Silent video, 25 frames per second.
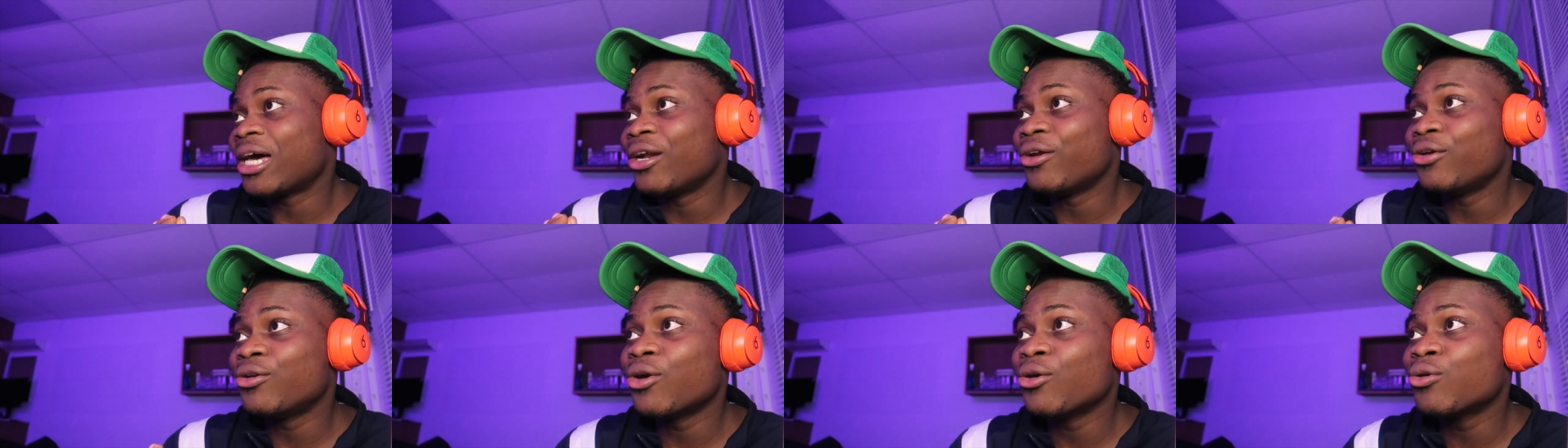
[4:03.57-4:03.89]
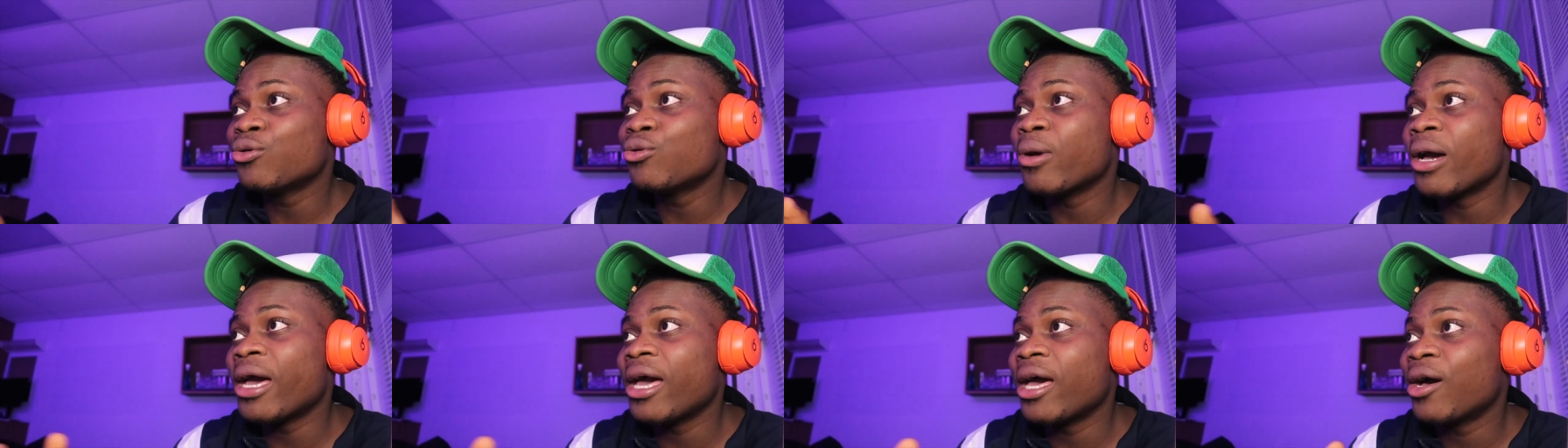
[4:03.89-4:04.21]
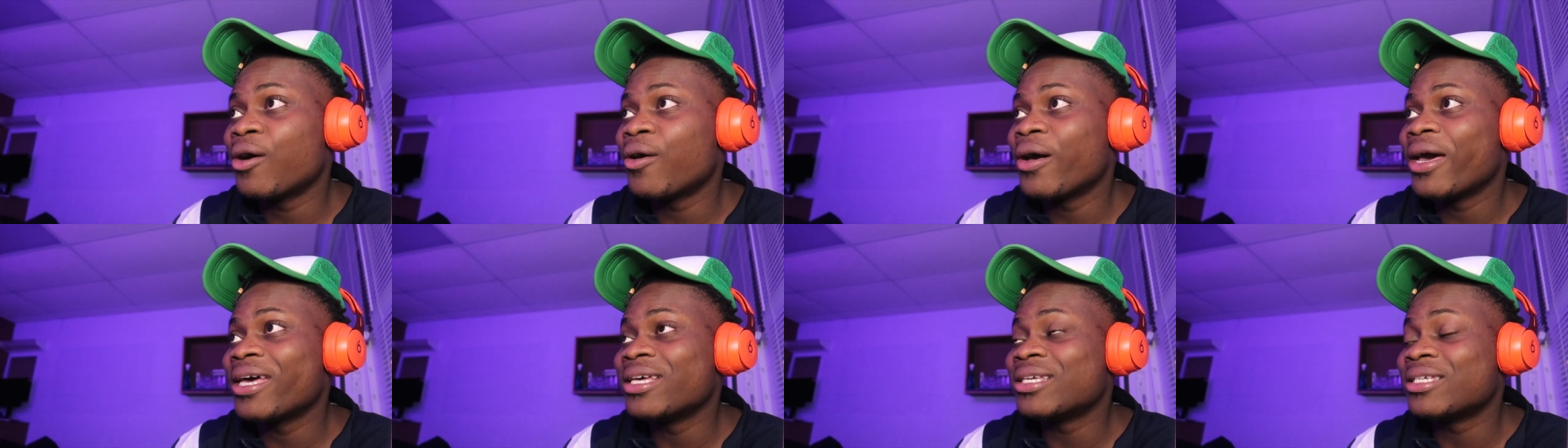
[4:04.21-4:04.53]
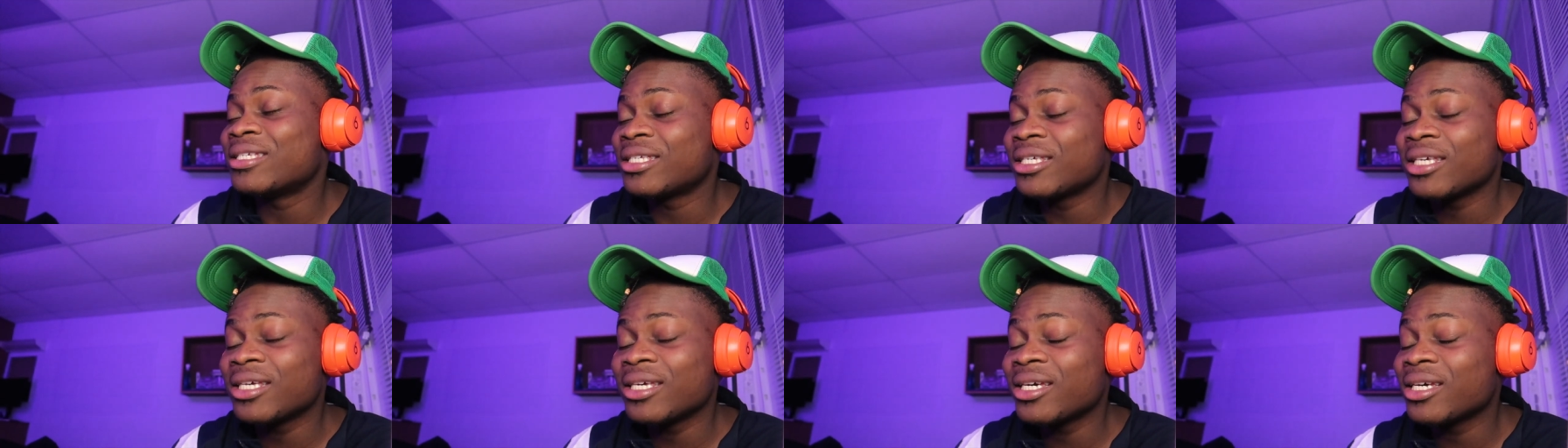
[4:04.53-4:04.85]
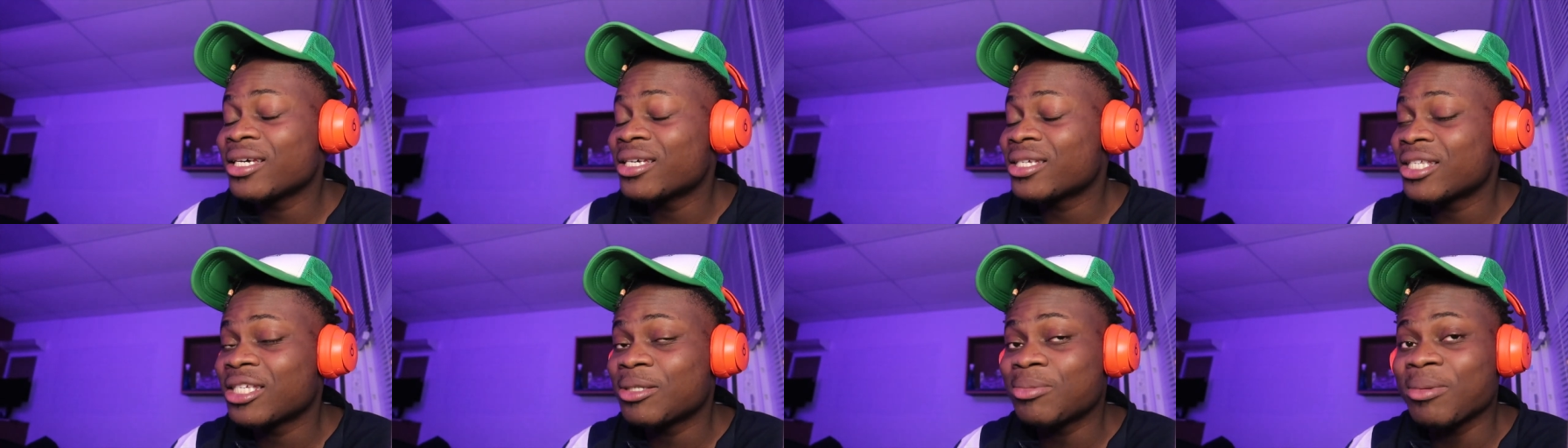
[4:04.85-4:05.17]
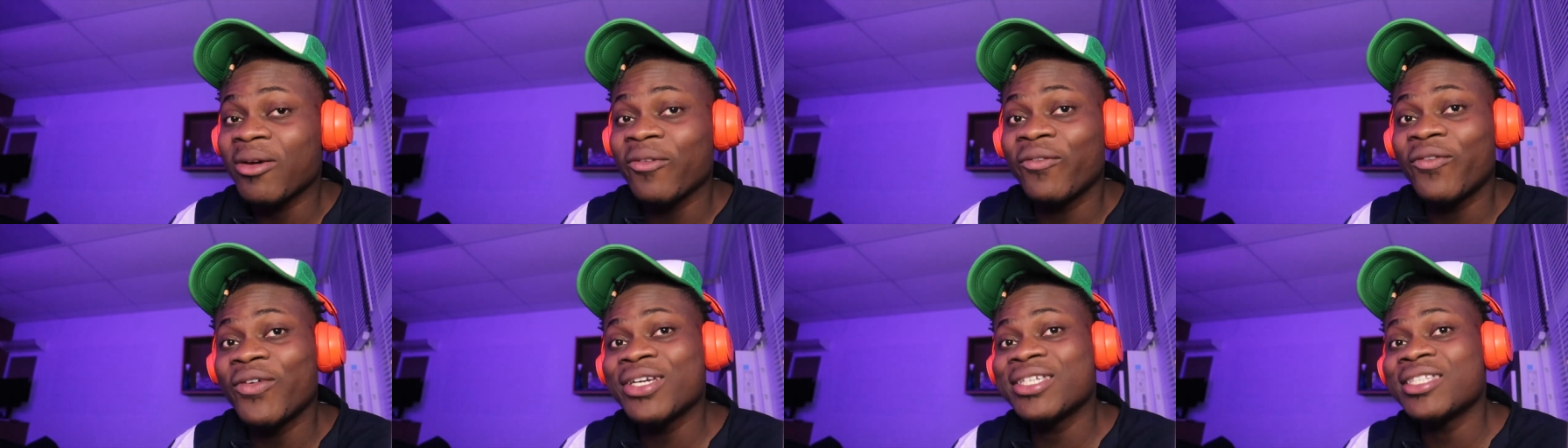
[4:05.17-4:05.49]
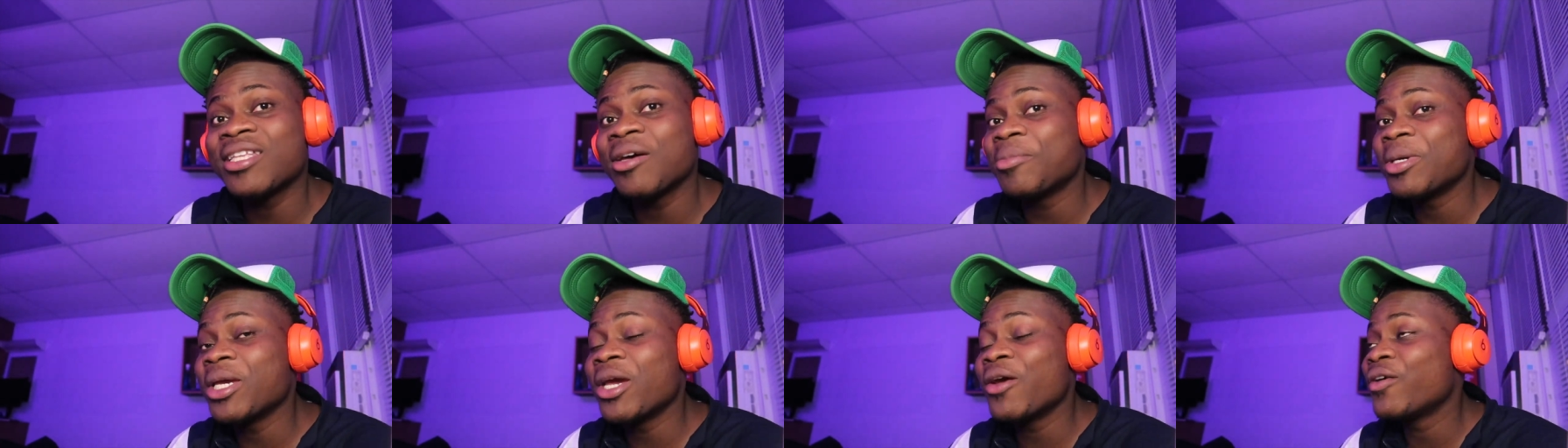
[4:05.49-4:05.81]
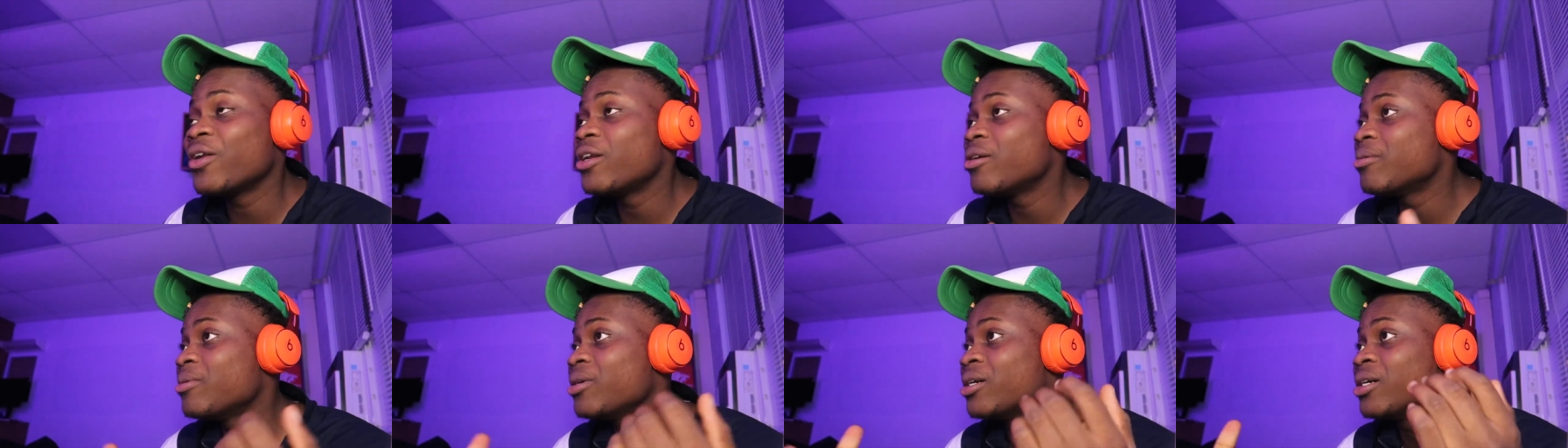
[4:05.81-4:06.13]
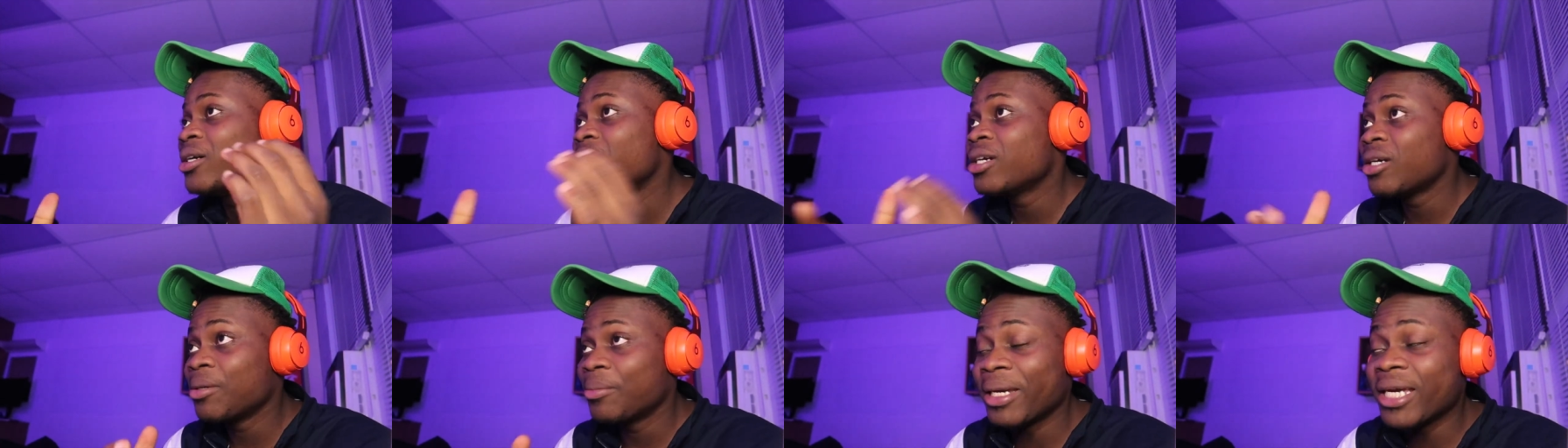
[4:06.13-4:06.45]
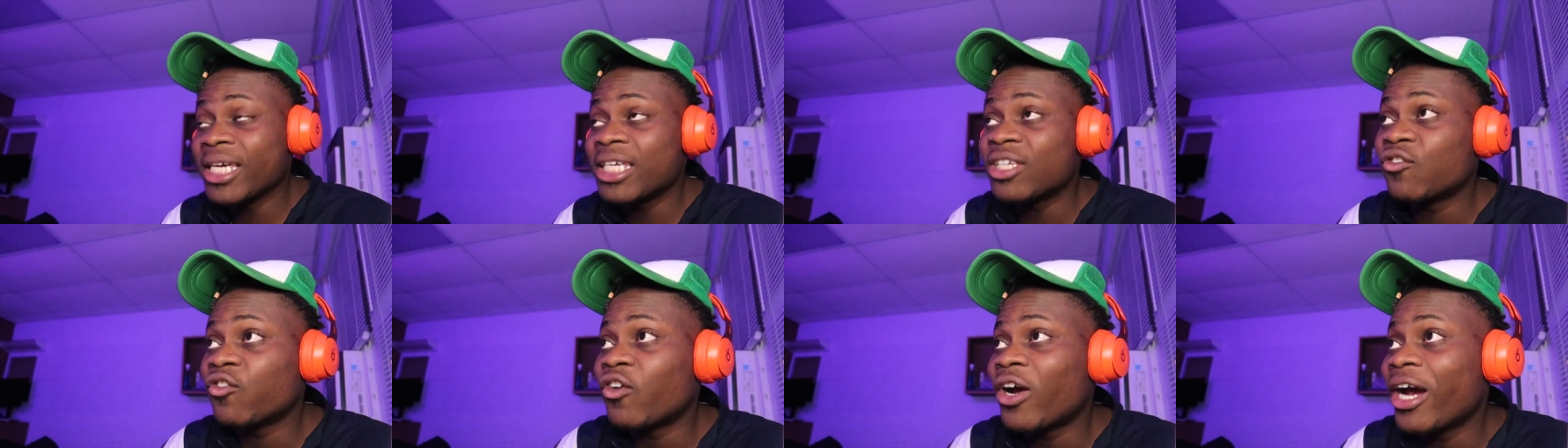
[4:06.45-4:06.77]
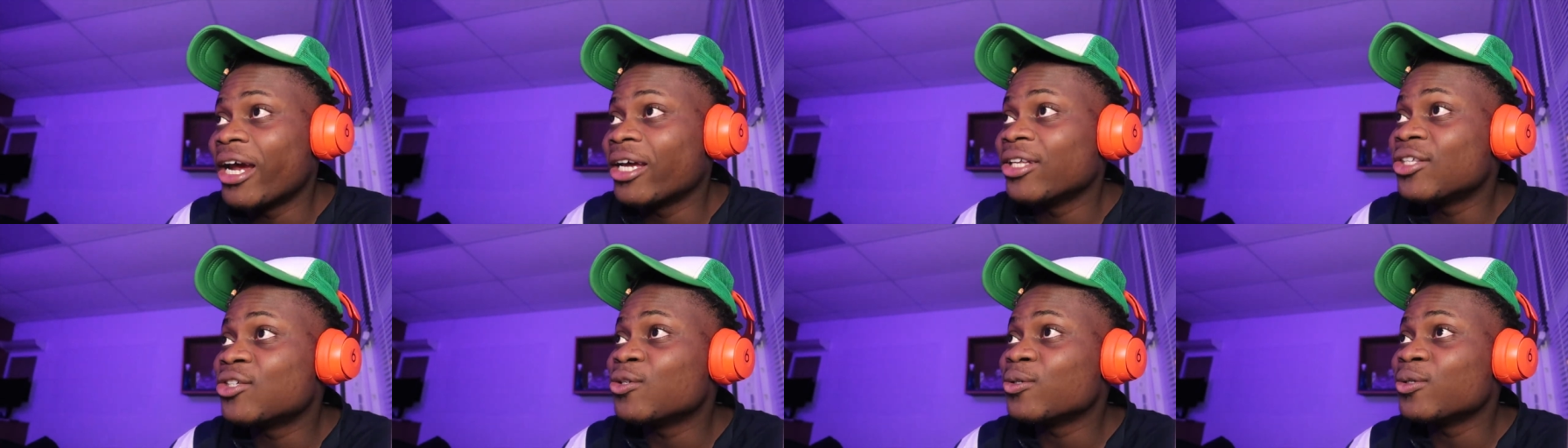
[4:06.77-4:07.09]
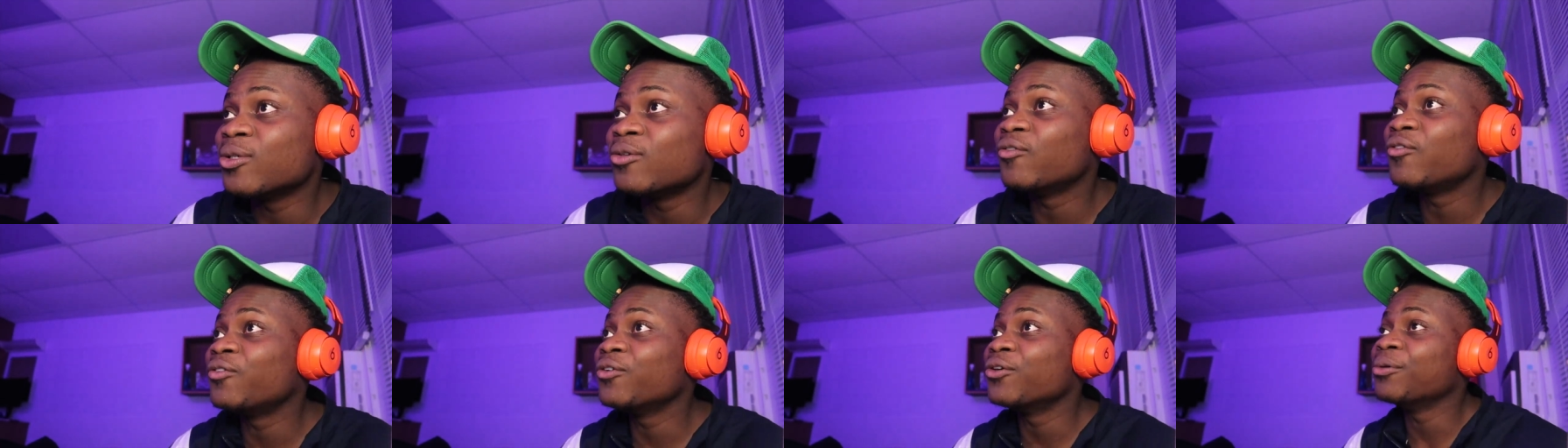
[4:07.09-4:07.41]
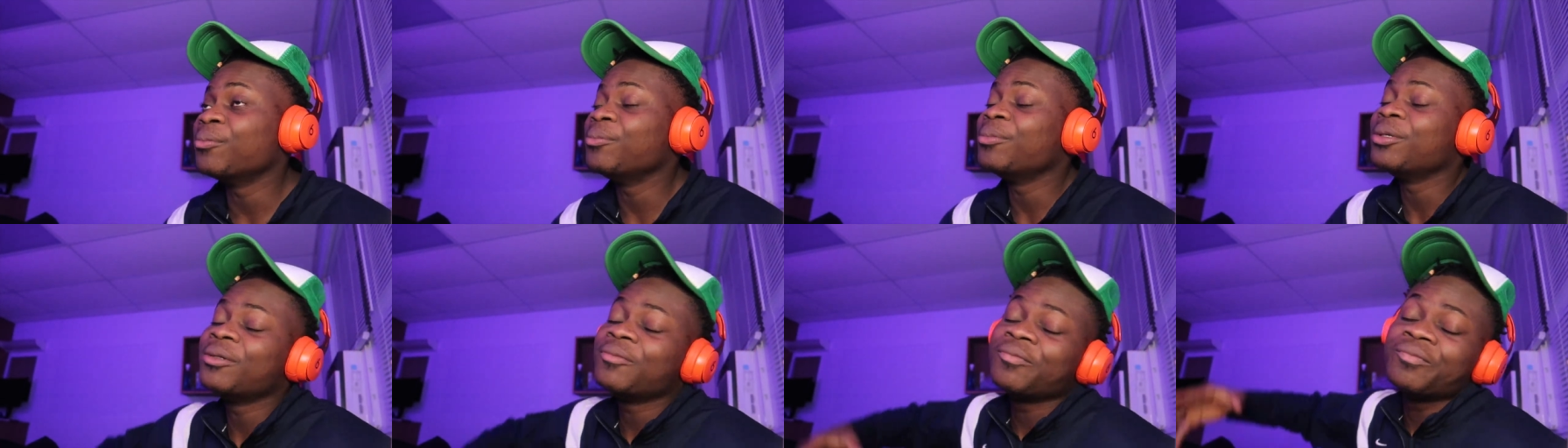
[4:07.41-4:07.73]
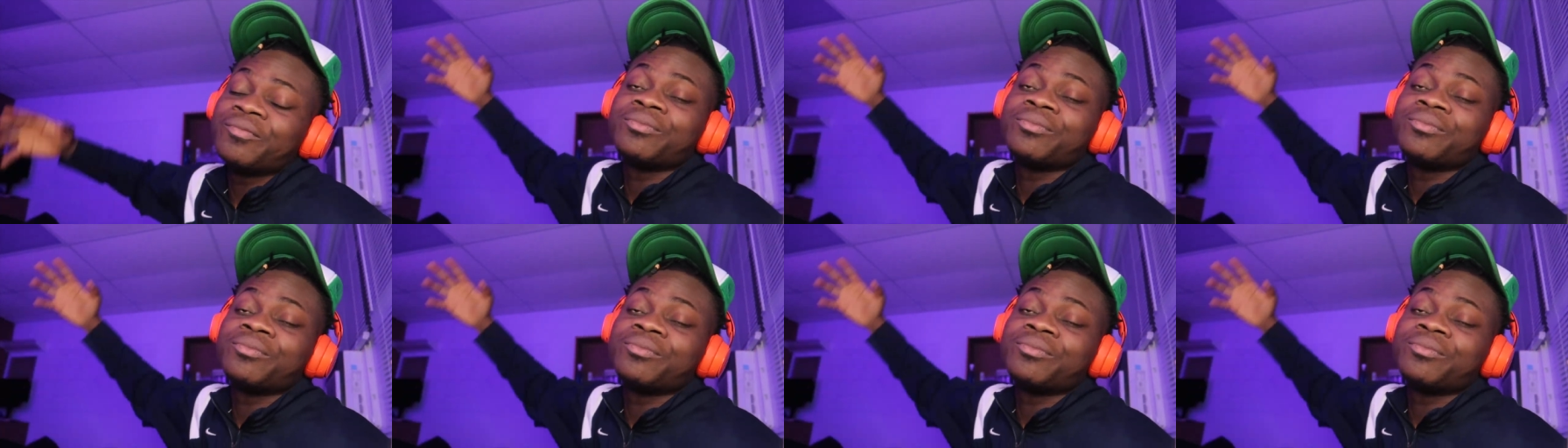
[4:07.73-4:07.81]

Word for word: I don't know who LSZ is. This is my first time hearing him, but he's fire too, you feel me?